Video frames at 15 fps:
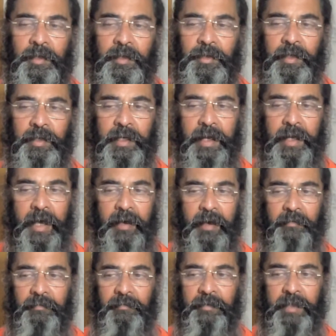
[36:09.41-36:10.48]
You can
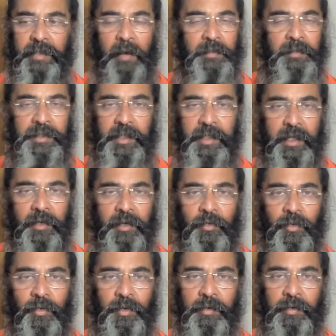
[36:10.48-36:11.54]
have Tamasic
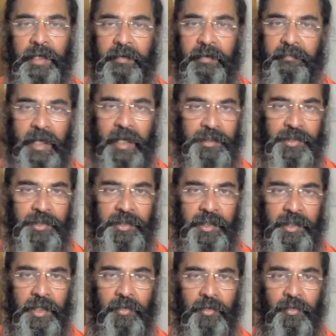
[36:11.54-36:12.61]
ego. You can have
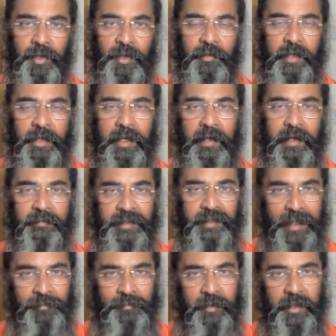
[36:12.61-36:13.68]
Rajasic ego. You can have
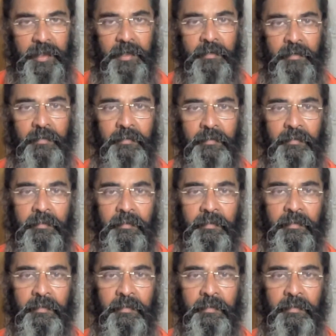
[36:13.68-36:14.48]
Sattvic ego.